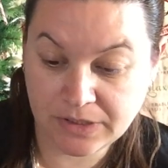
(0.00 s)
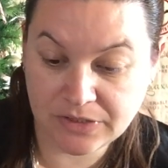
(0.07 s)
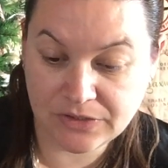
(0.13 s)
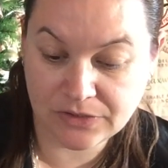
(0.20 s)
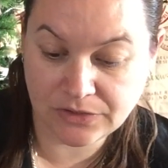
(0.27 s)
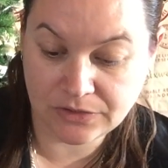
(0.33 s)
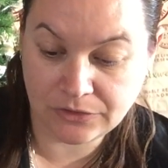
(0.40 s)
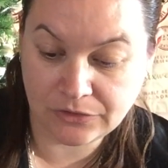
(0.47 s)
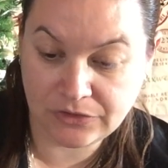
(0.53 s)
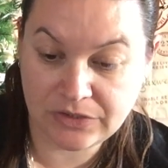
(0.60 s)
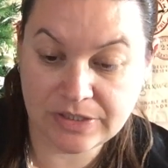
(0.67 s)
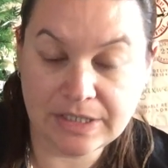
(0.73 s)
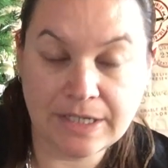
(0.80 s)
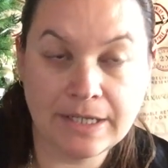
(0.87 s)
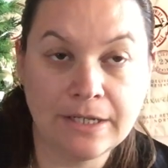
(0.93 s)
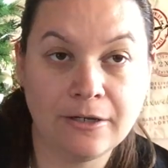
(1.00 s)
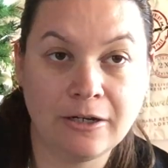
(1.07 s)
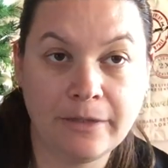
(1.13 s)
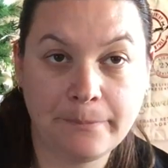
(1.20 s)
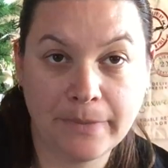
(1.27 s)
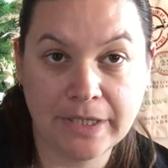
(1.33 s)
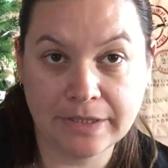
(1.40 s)
This is a new start. I
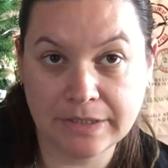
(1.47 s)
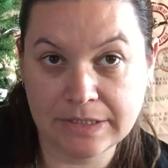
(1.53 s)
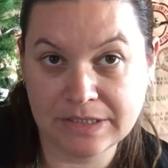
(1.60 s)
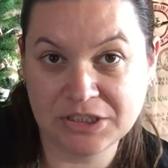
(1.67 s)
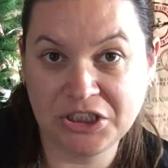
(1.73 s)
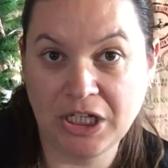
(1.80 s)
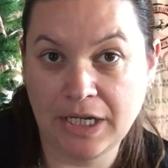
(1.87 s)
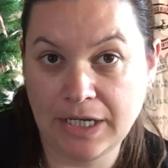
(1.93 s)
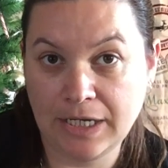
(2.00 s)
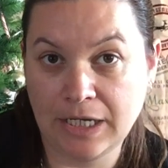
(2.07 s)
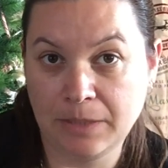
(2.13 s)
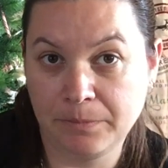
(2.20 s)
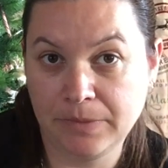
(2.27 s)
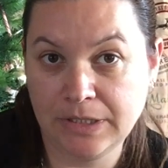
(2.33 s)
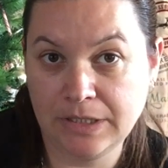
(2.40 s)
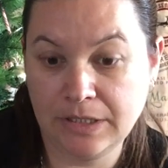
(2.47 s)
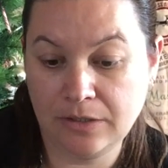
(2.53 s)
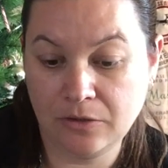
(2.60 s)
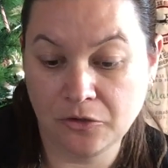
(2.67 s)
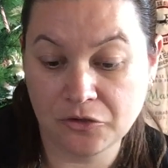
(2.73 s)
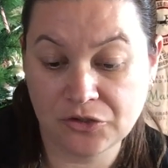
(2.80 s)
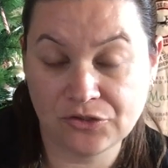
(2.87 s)
picked this chart up
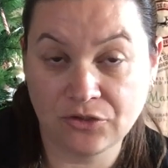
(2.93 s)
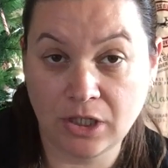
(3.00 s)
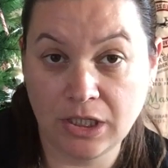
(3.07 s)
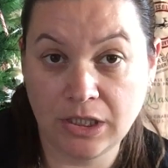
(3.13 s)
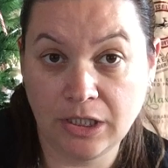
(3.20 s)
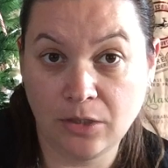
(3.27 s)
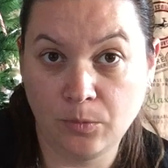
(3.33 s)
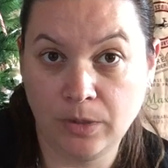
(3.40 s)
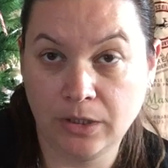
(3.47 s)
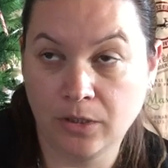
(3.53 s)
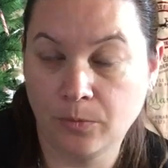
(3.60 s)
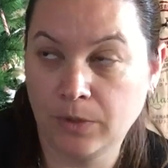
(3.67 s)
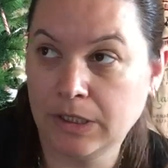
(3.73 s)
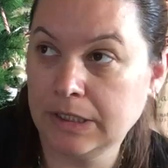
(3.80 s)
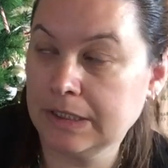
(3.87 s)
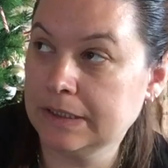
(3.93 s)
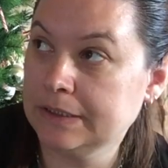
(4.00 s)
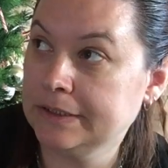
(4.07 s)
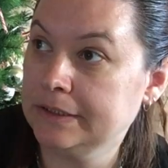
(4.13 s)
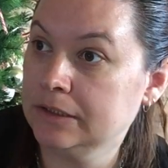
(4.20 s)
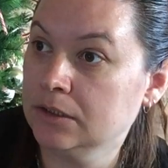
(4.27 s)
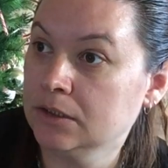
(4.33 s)
in Australia when I went
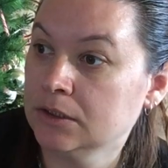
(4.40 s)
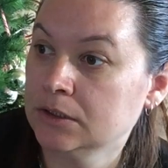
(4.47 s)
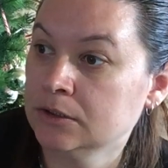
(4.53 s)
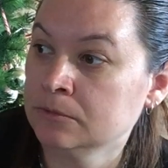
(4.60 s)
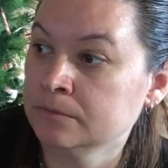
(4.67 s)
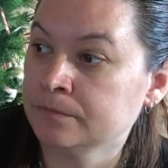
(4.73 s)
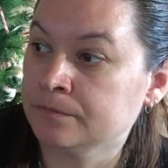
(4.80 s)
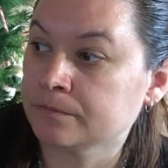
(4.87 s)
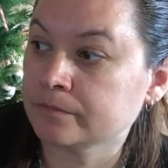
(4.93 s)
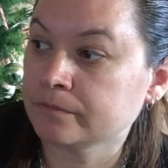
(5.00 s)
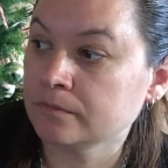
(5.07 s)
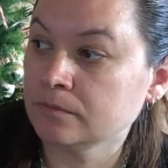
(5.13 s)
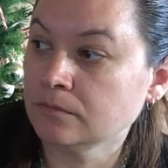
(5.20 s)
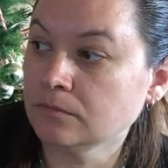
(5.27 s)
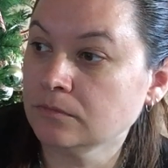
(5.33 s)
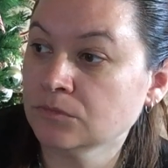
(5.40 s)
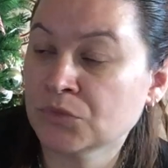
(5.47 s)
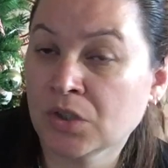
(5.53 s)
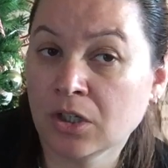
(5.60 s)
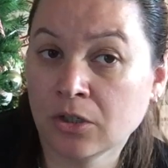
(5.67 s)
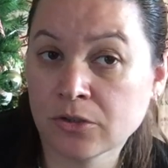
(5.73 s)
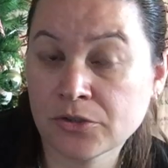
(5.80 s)
in
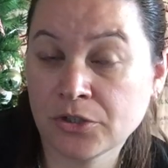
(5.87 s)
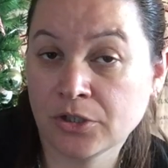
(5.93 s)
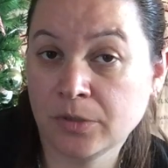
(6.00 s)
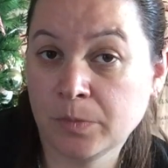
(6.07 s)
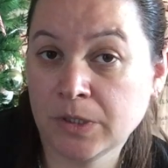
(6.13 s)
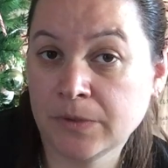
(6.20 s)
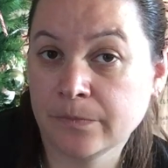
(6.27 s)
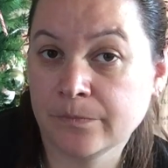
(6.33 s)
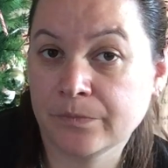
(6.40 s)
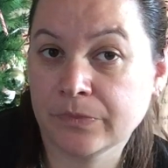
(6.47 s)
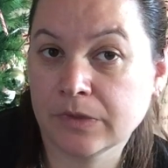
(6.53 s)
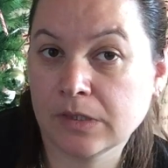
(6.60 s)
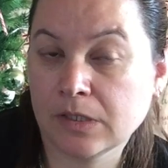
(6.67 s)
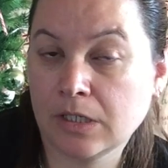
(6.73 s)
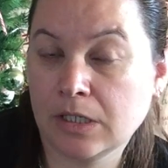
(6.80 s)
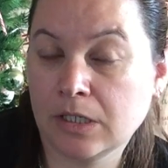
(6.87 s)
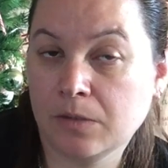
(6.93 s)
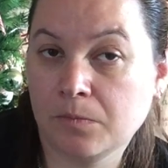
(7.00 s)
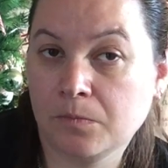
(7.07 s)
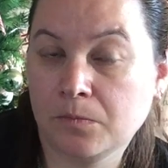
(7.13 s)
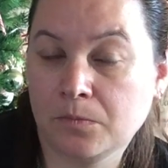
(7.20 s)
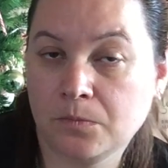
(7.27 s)
October.
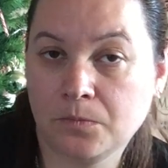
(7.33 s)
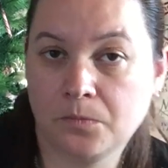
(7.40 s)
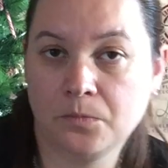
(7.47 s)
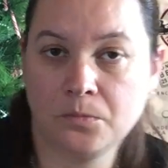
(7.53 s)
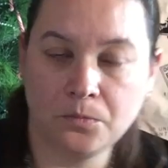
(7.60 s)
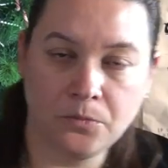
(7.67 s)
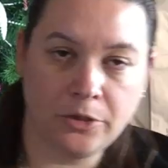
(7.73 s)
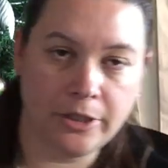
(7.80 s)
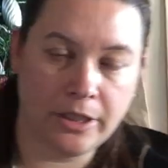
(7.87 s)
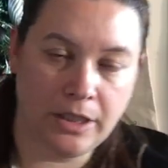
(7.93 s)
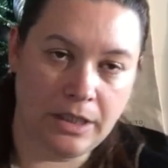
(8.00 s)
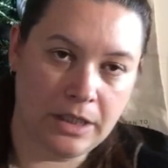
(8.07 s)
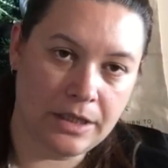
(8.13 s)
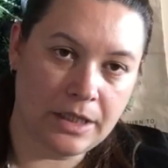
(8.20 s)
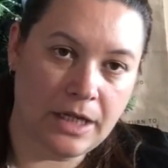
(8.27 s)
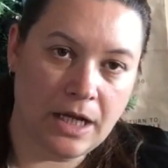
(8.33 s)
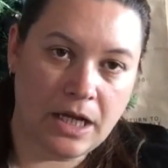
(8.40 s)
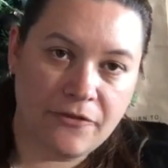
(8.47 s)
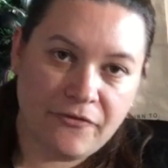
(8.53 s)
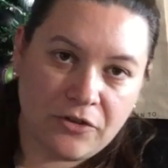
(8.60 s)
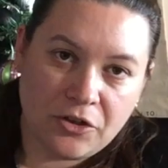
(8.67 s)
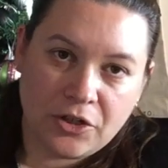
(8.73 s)
My other
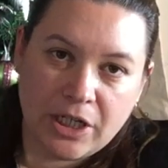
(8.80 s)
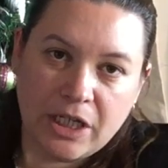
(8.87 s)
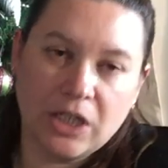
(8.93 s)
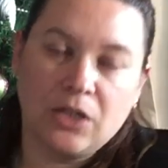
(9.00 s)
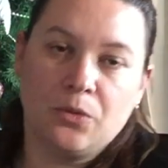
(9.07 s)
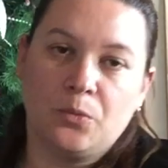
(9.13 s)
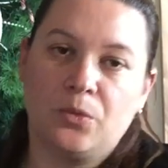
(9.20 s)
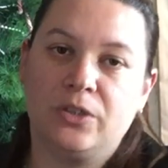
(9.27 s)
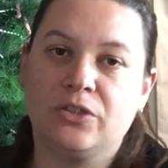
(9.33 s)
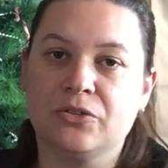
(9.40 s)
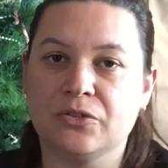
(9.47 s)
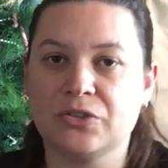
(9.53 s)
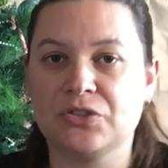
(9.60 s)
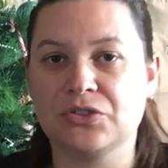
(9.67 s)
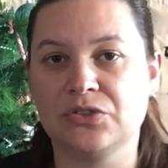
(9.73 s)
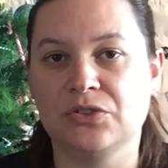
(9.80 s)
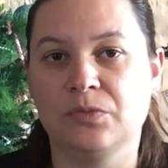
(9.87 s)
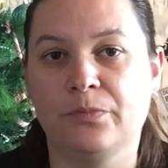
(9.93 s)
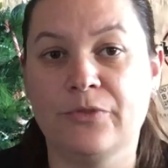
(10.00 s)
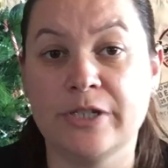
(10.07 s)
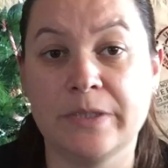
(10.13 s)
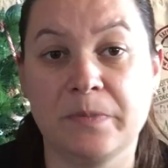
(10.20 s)
half and I went to
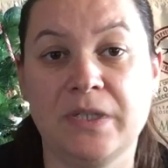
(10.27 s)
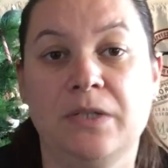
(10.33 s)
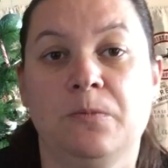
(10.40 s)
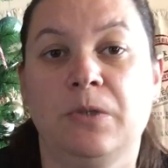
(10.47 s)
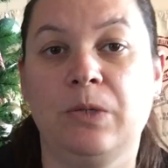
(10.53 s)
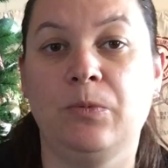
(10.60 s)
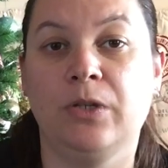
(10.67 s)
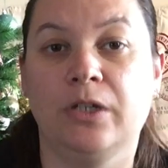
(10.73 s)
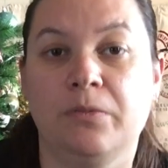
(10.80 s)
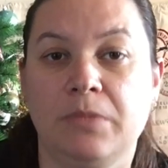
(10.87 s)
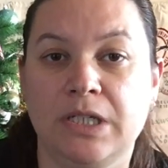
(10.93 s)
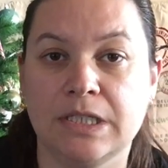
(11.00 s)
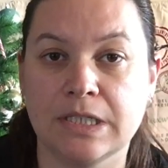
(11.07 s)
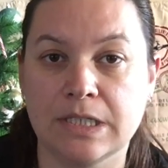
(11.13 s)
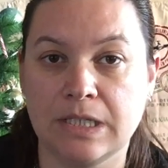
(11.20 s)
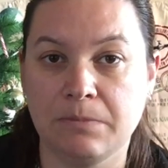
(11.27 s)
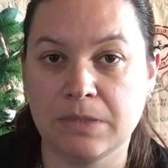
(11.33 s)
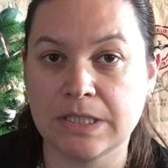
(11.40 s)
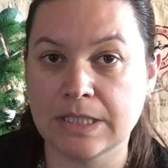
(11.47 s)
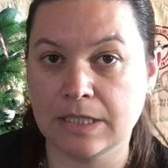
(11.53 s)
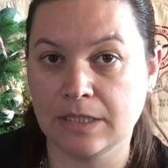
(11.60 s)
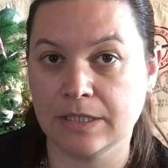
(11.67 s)
Brisbane. We were meant to see
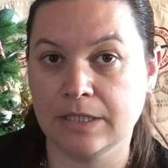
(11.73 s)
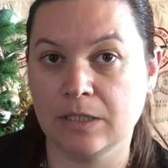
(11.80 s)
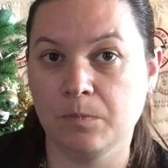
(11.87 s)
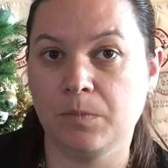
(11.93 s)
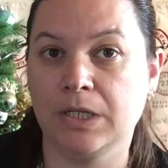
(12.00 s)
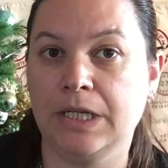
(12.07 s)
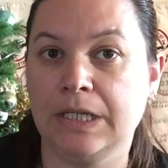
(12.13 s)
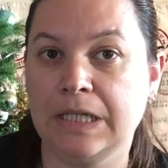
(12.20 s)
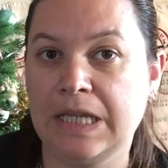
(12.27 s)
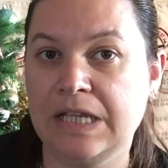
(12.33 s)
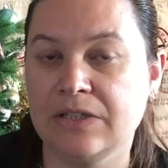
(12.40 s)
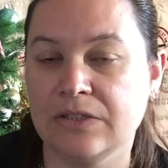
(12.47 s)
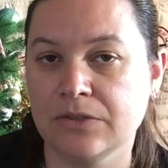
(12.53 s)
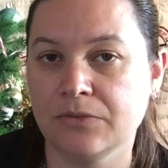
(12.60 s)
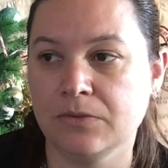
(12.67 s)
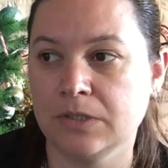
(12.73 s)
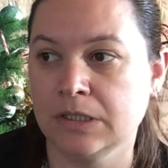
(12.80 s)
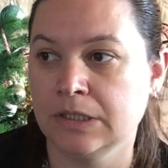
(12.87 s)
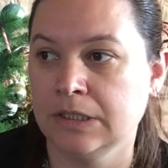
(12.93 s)
Metallica, but it cancelled.